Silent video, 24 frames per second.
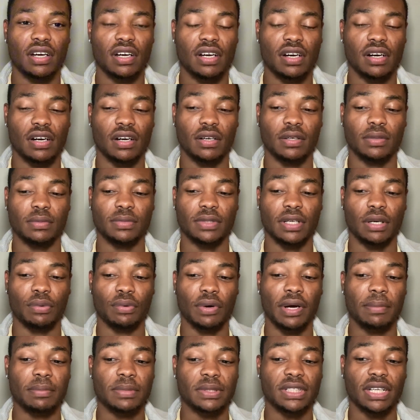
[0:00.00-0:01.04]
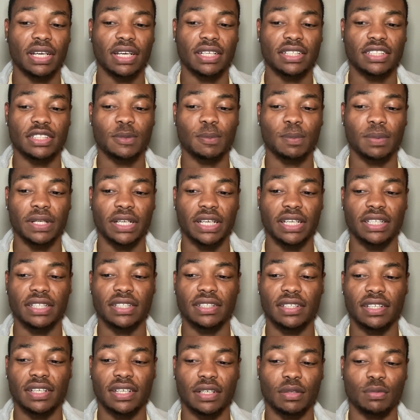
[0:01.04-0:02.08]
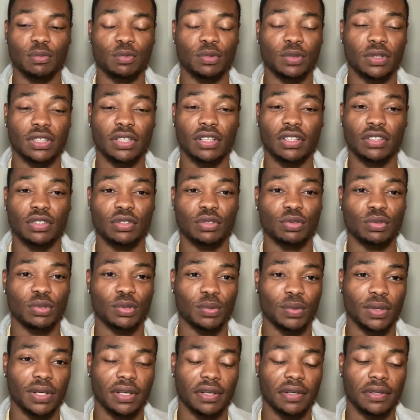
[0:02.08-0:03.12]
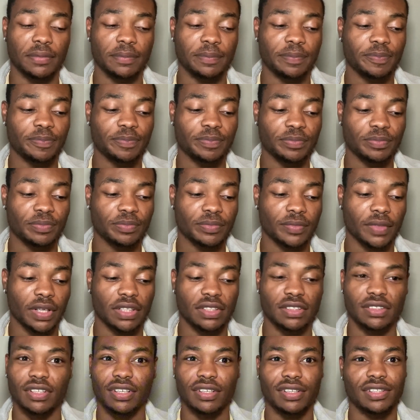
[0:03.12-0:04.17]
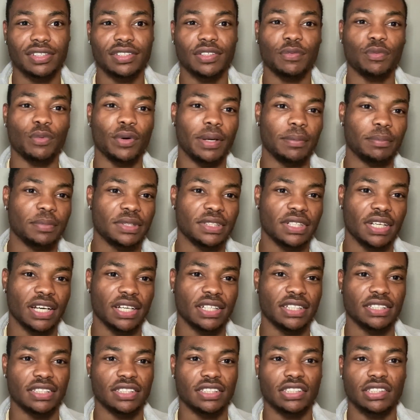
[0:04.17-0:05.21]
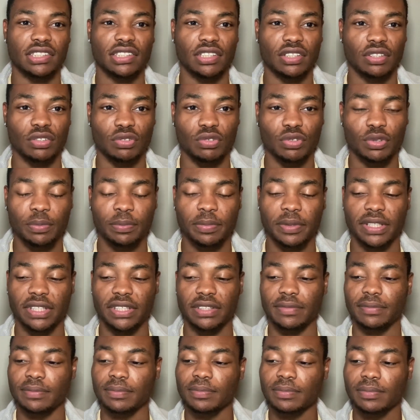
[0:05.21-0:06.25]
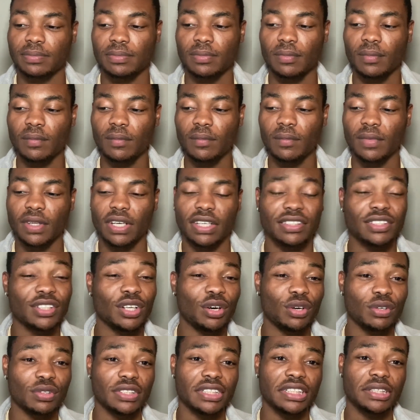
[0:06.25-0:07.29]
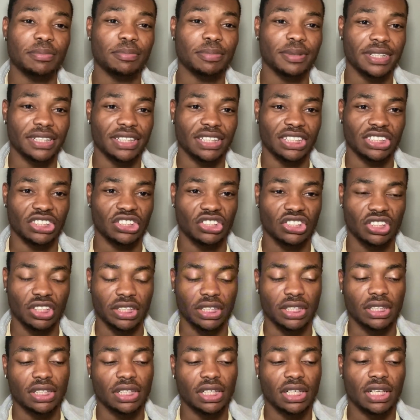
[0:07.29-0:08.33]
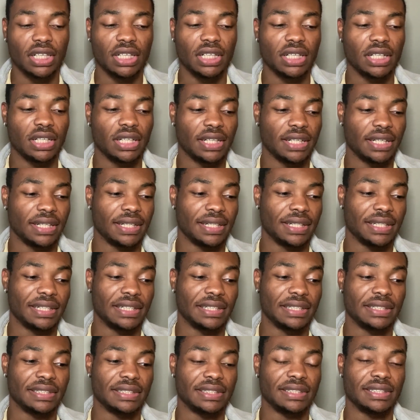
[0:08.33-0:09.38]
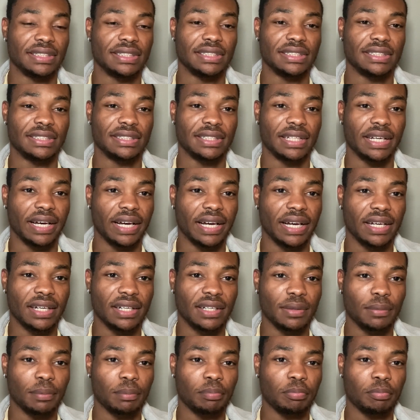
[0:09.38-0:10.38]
that Wan-Bissaka's played and we're not doing well, it's not because of Wan-Bissaka. It's a group thing. It's the whole team playing like shit, and that